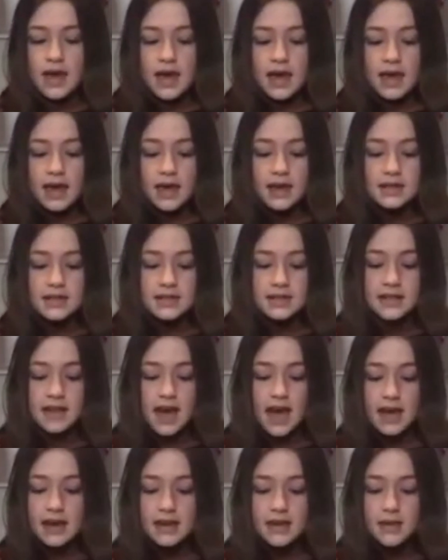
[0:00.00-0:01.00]
And
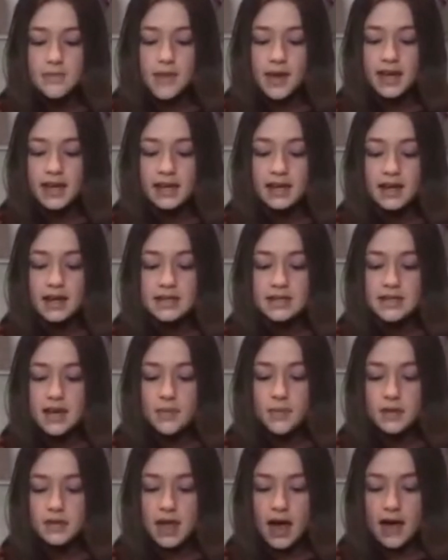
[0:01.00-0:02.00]
again, making a
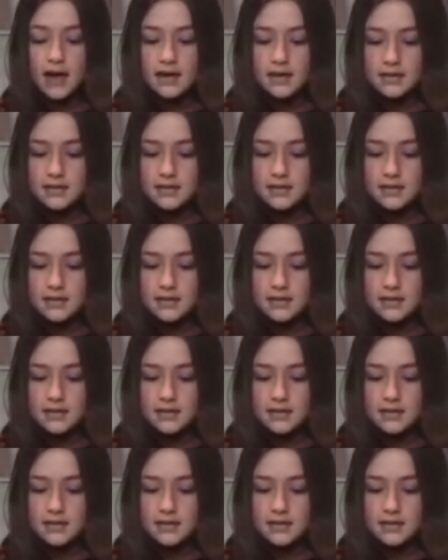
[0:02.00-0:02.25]
double knot.